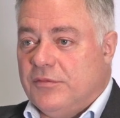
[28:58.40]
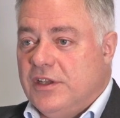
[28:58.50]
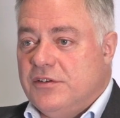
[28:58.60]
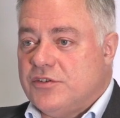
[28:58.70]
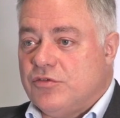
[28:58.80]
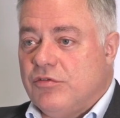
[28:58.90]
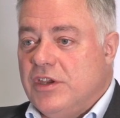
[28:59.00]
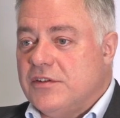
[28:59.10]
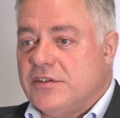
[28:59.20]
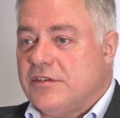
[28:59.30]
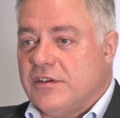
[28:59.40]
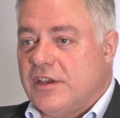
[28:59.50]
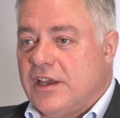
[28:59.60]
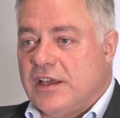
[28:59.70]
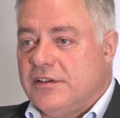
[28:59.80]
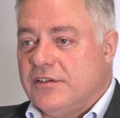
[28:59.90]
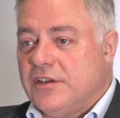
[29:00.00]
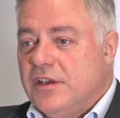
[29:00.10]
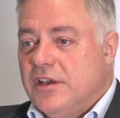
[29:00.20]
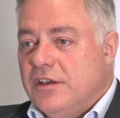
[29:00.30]
in the streets, and
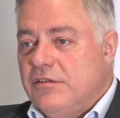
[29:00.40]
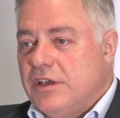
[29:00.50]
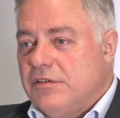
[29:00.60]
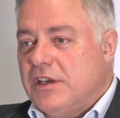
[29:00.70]
you know,